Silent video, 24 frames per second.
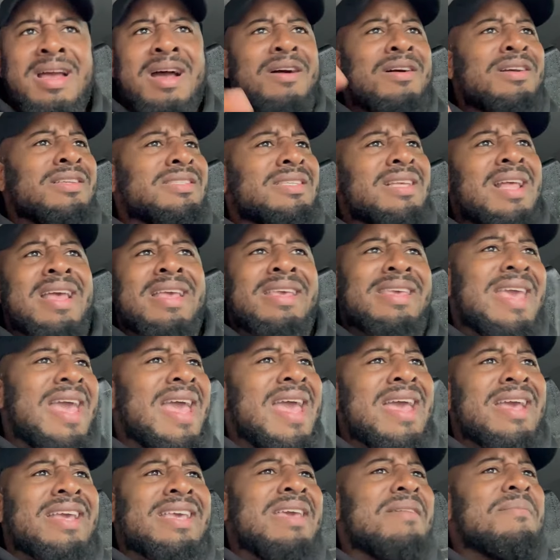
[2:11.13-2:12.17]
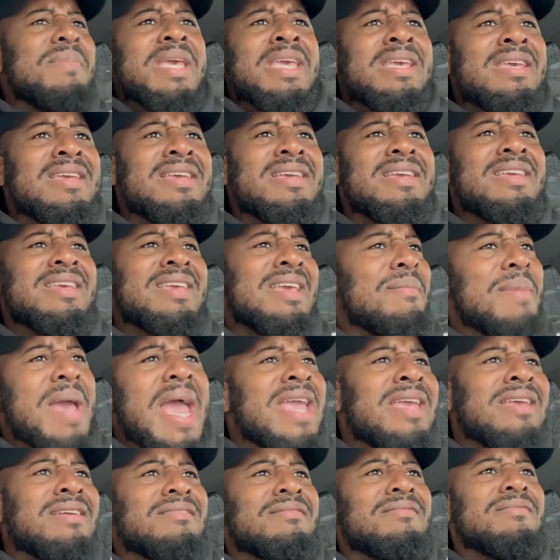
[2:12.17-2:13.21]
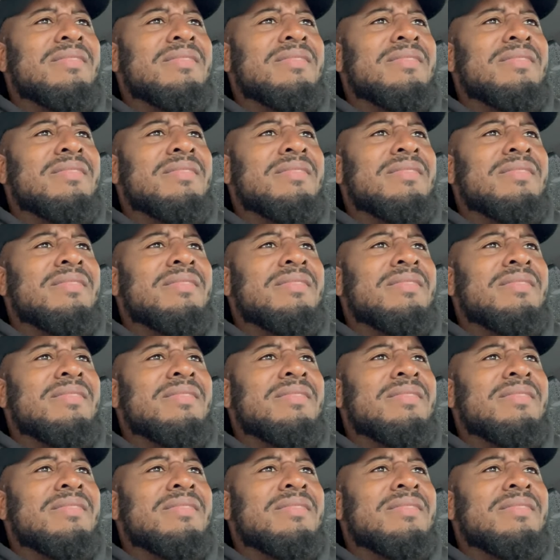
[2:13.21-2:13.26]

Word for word: I was like, yeah, gimme, gimme.